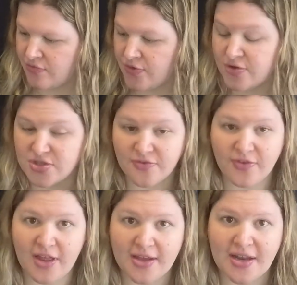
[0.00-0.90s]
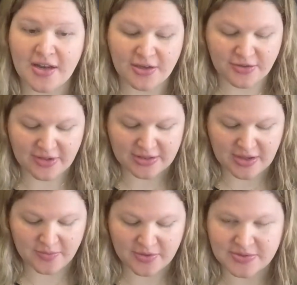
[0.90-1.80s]
fuchsia flood, and I do like
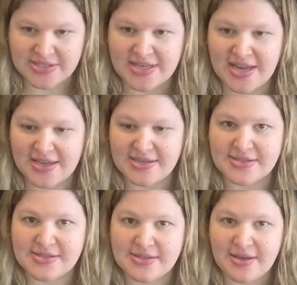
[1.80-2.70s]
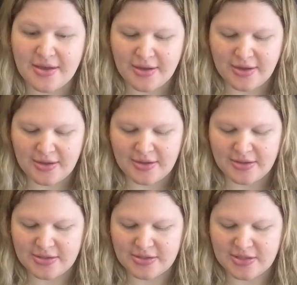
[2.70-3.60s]
that one. That one's nice.
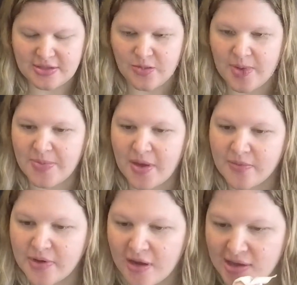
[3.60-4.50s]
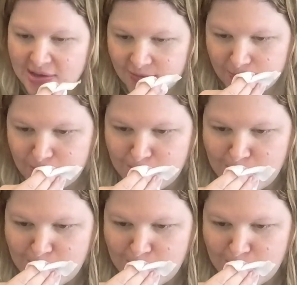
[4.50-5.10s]
Mm, wipe that one off.